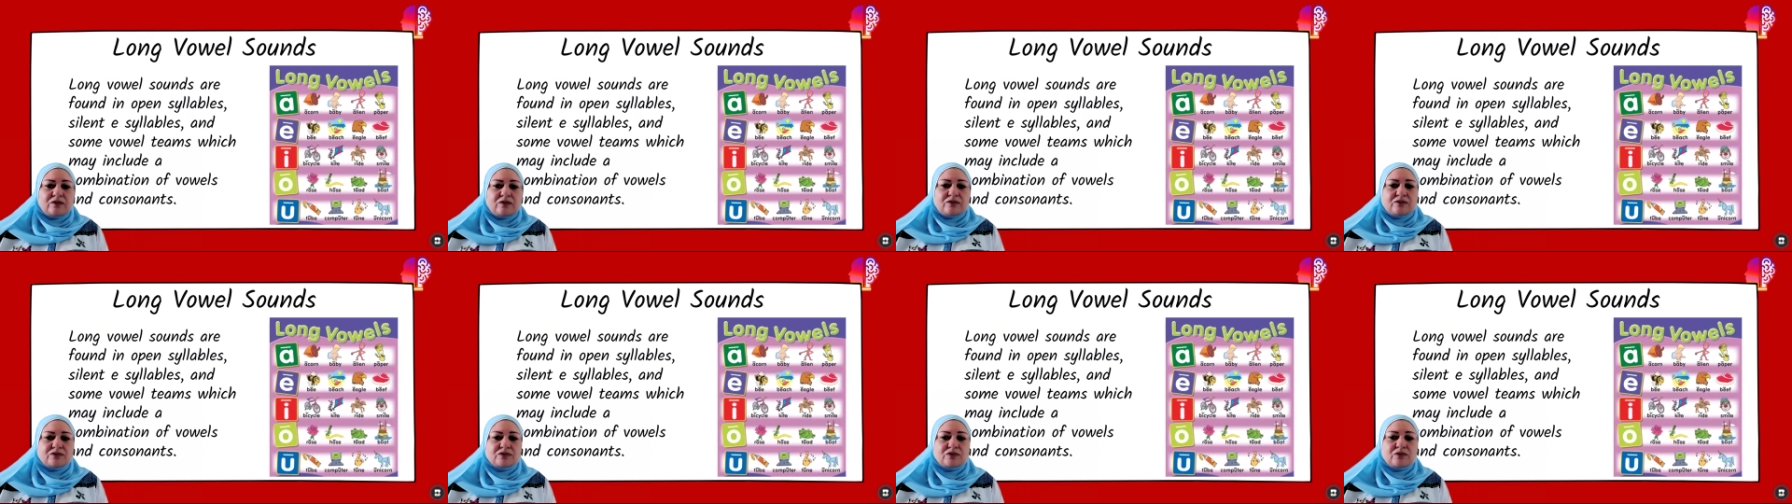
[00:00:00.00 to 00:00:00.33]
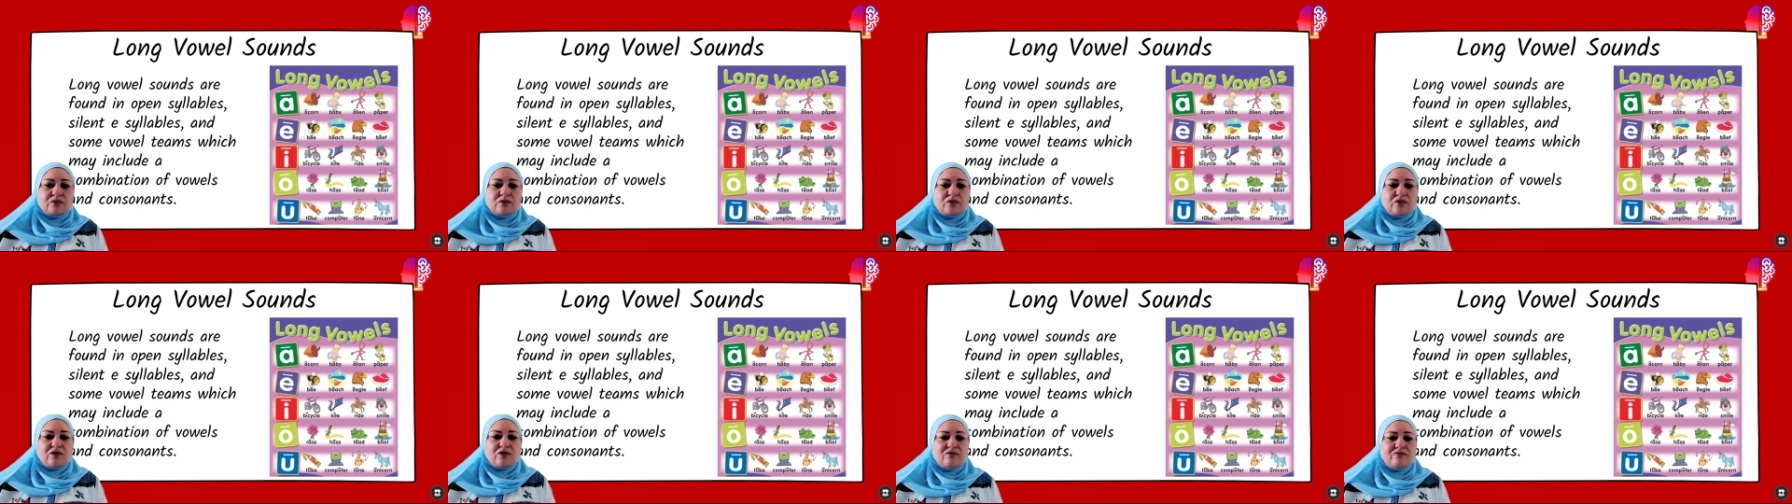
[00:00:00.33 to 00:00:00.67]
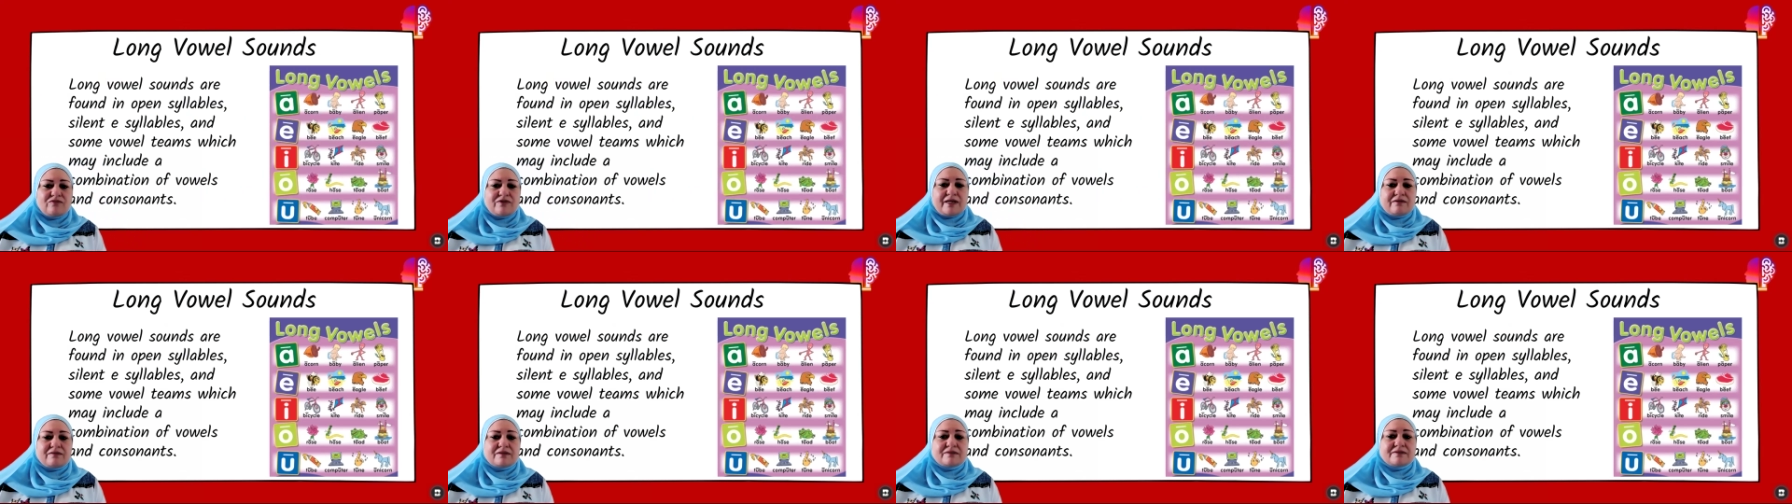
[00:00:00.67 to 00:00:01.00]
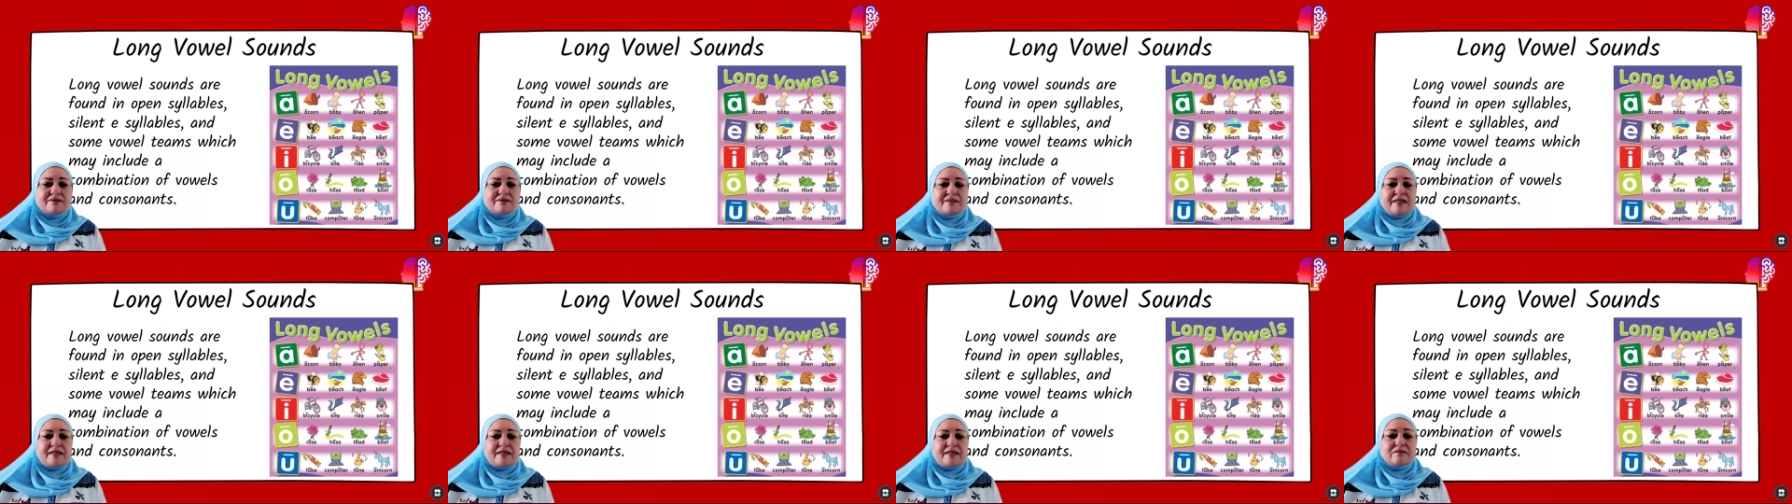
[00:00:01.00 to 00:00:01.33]
So long vowel
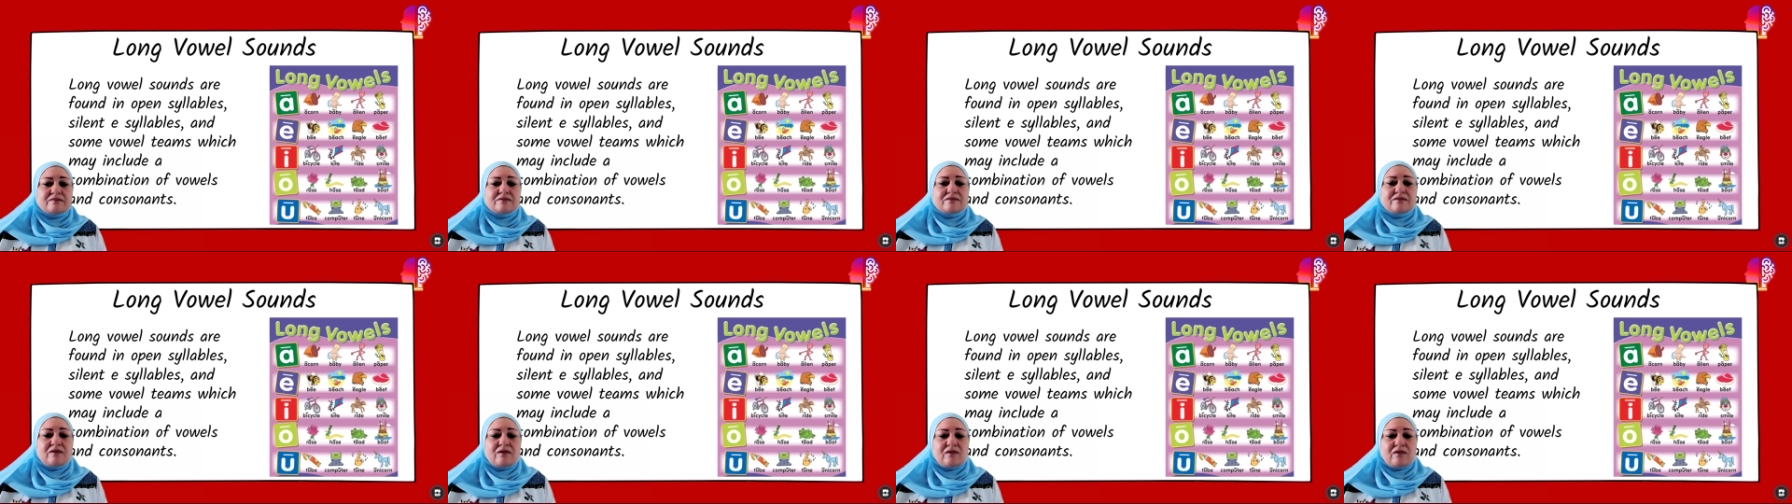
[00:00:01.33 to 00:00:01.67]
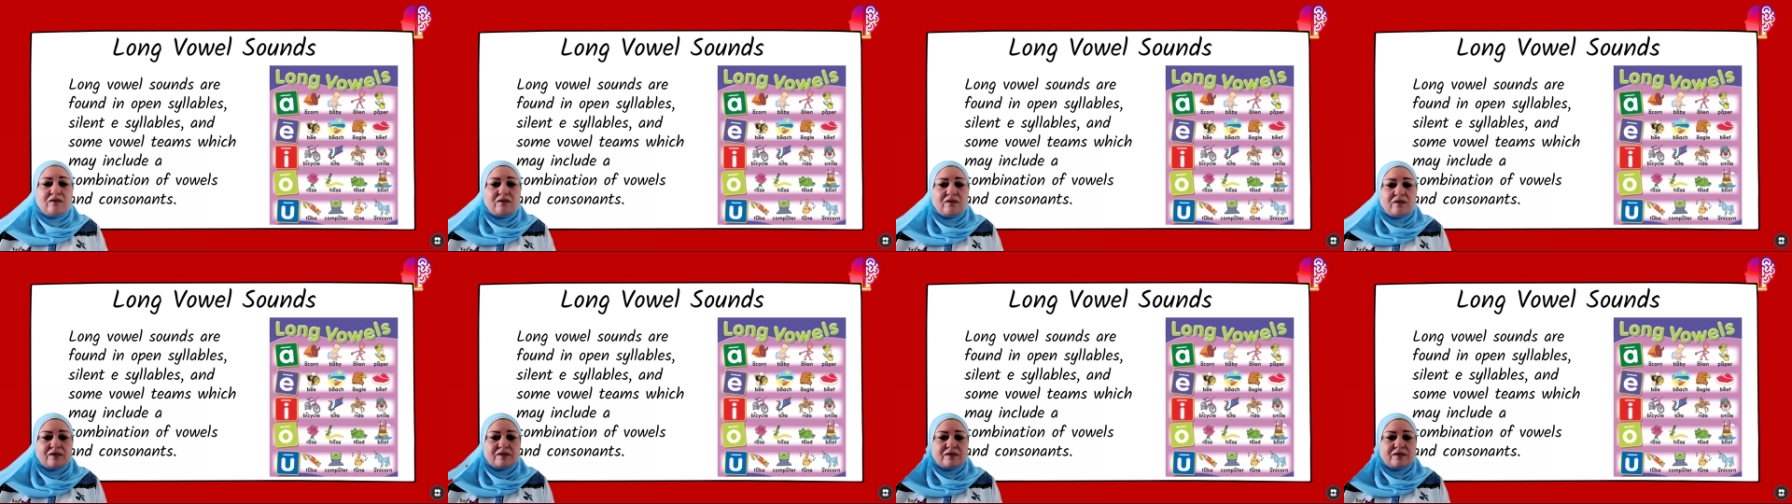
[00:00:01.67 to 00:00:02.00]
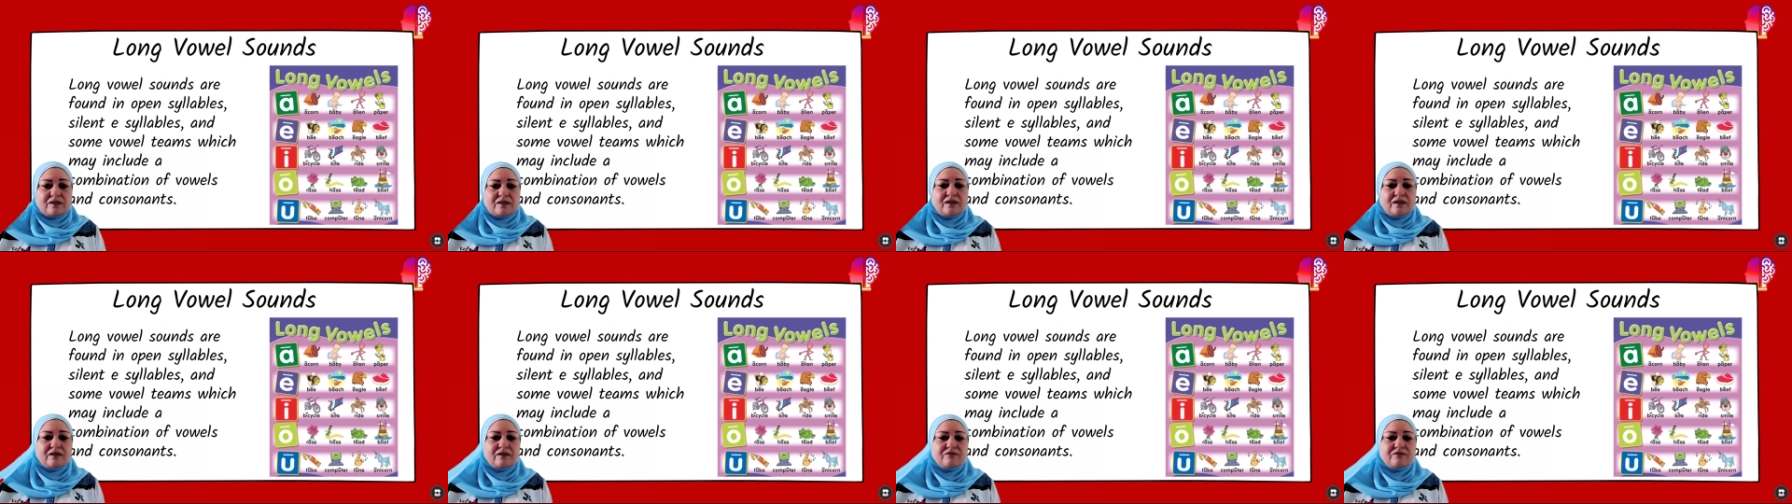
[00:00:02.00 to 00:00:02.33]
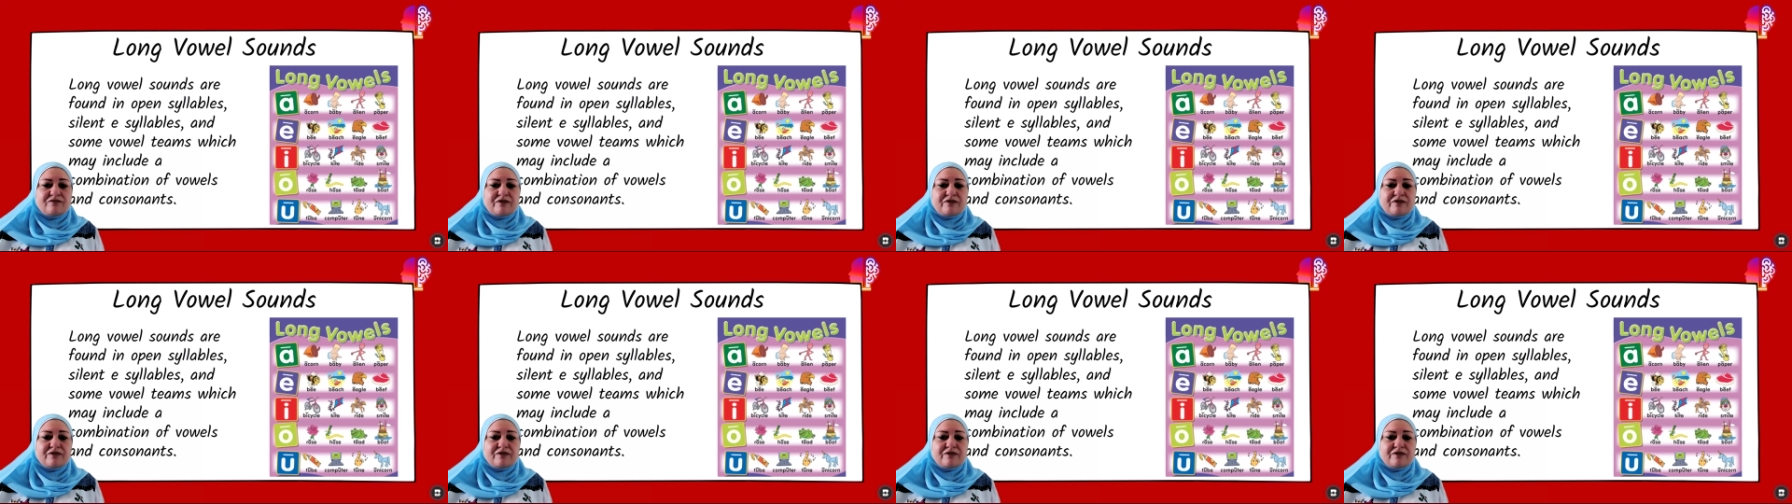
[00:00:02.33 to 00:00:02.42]
sounds are